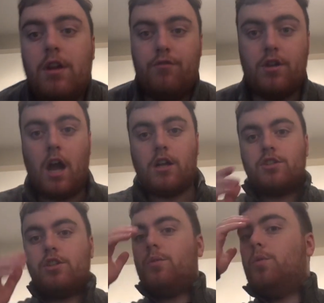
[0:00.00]
In
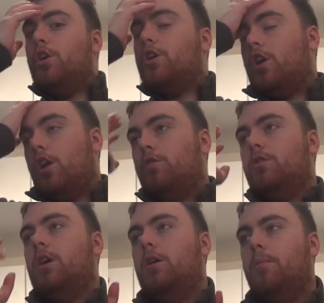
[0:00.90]
regards to the
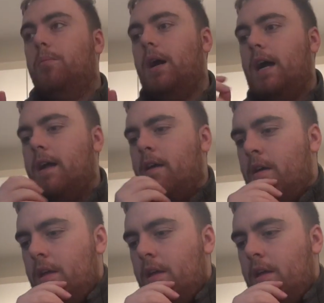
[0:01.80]
workload, but